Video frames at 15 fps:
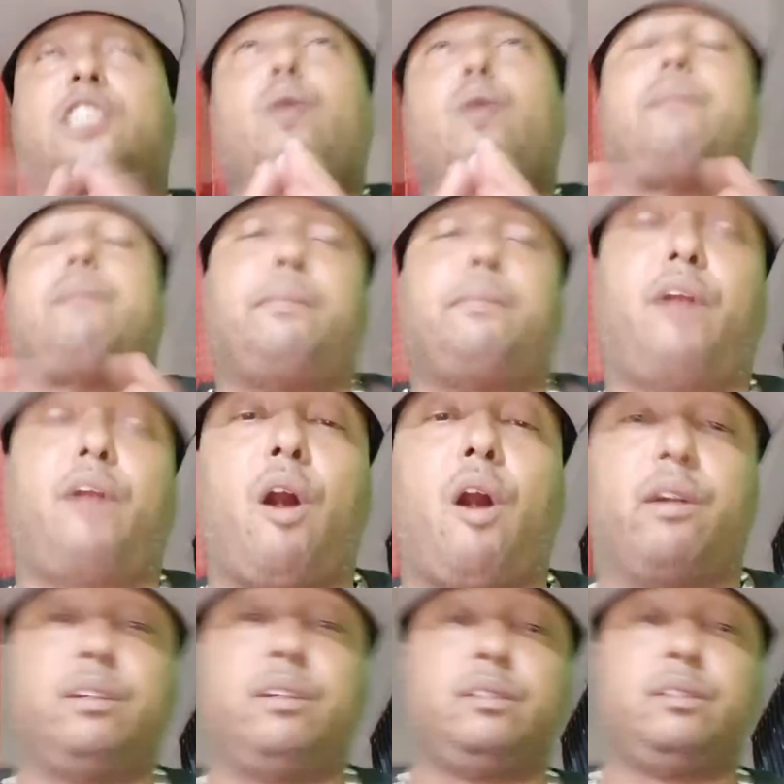way people are.
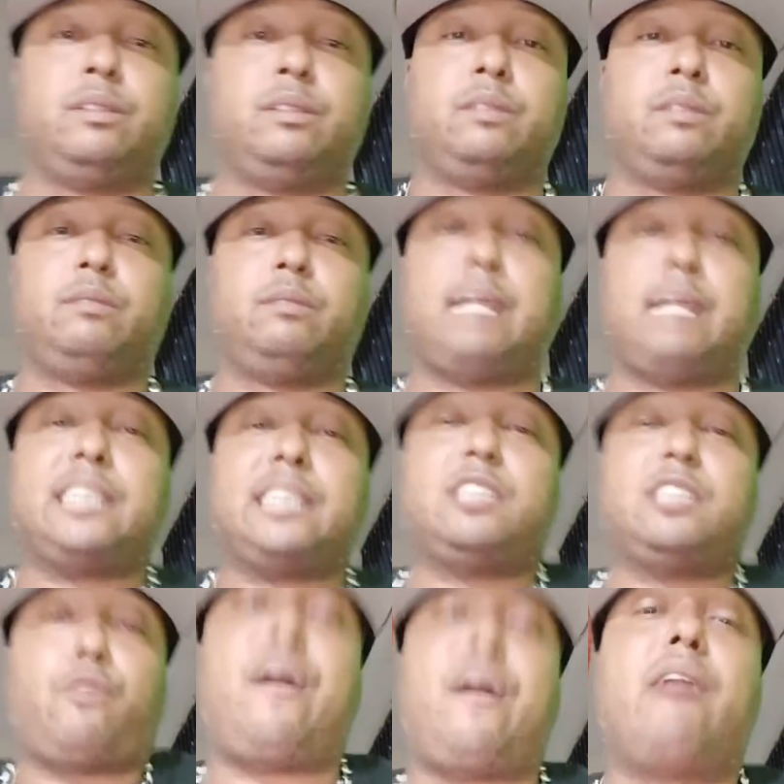That's just the
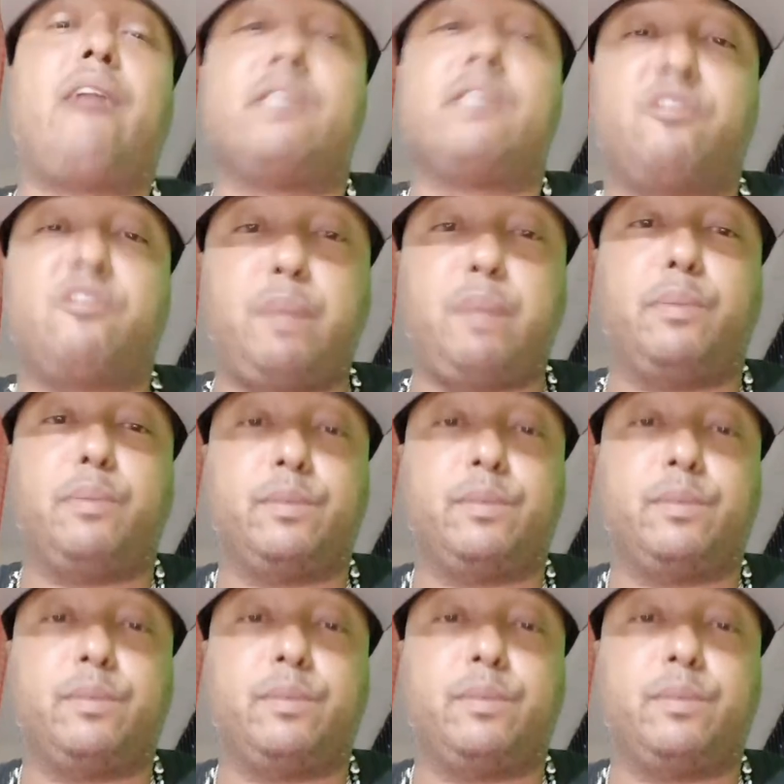foulness of people.